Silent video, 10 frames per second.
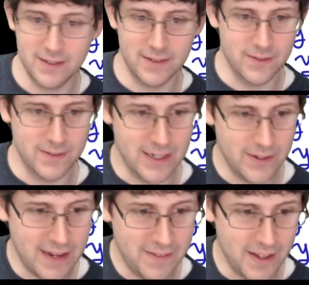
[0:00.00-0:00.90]
oh, I
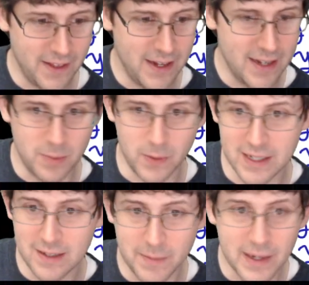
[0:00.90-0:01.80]
don't have another end
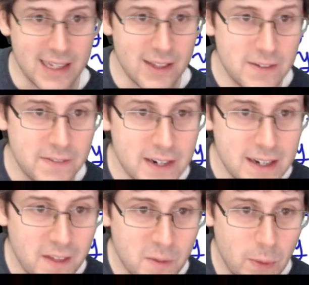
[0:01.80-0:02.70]
point, but I look for
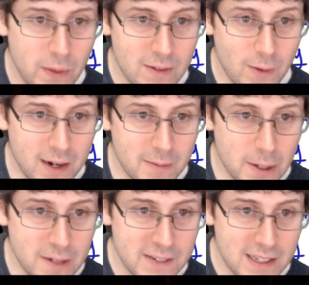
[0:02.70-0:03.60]
another point where it
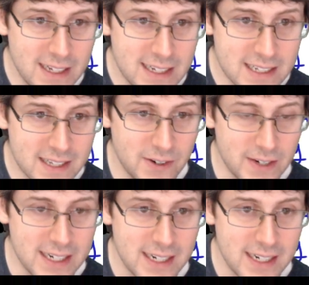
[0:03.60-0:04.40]
perfectly hits the grid.